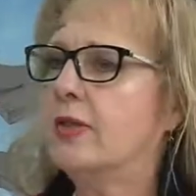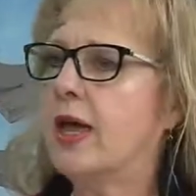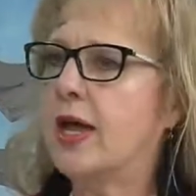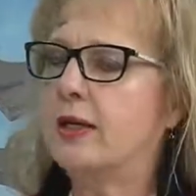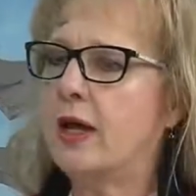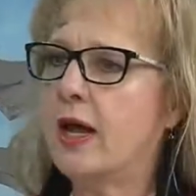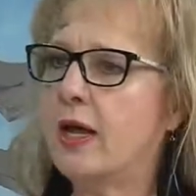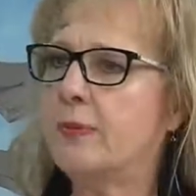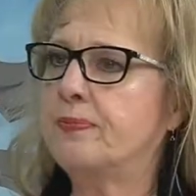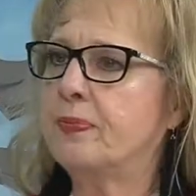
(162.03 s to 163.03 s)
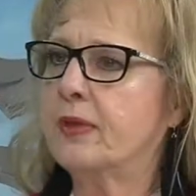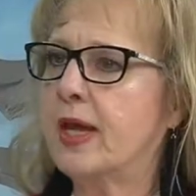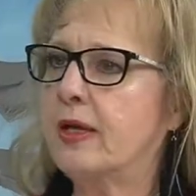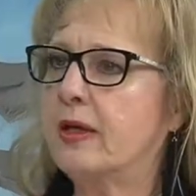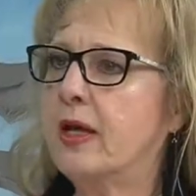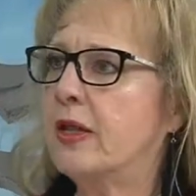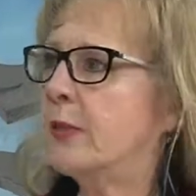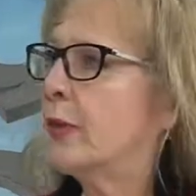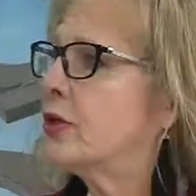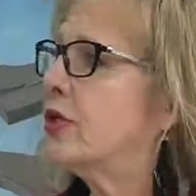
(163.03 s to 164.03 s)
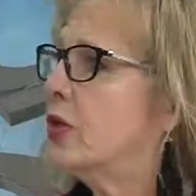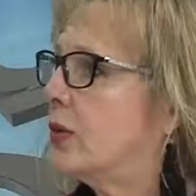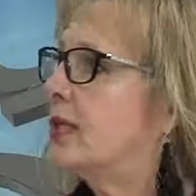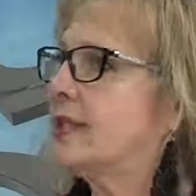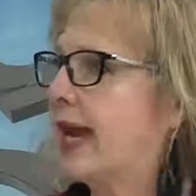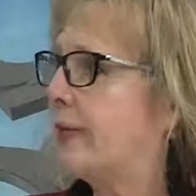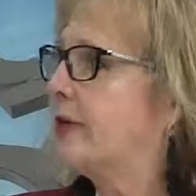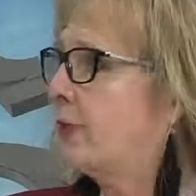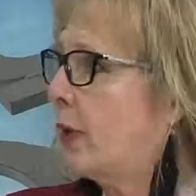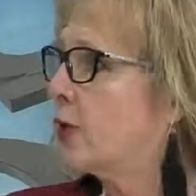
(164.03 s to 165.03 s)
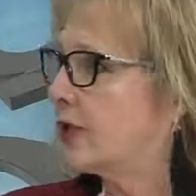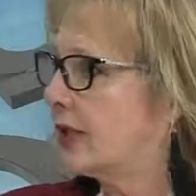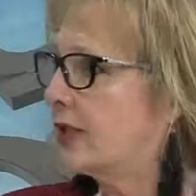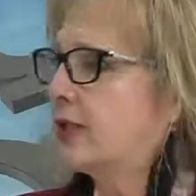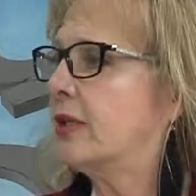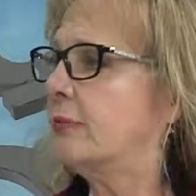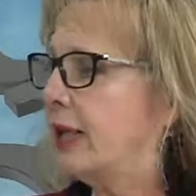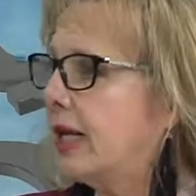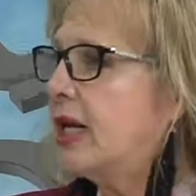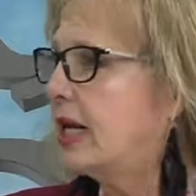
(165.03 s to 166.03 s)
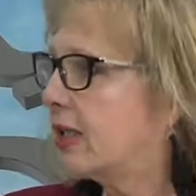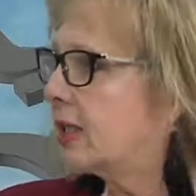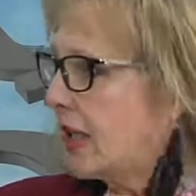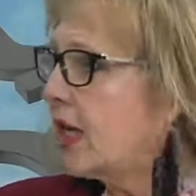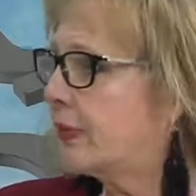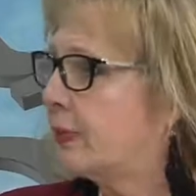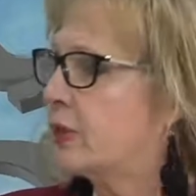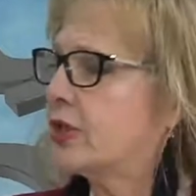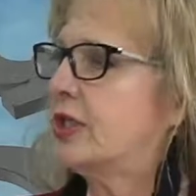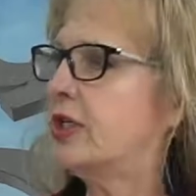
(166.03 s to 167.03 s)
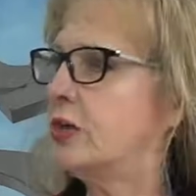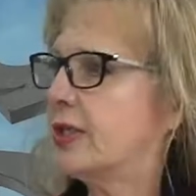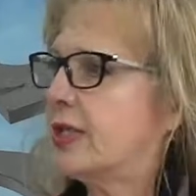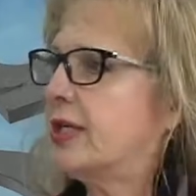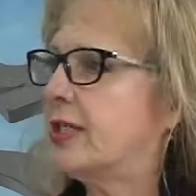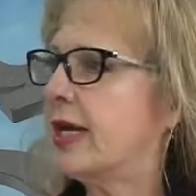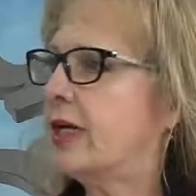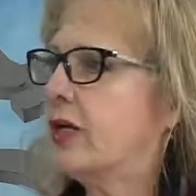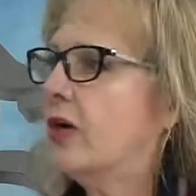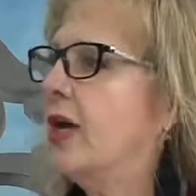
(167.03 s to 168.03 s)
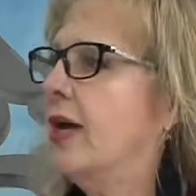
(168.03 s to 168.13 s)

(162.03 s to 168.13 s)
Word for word: Then um, then the person who is named the person to be it, the it person who is the executor,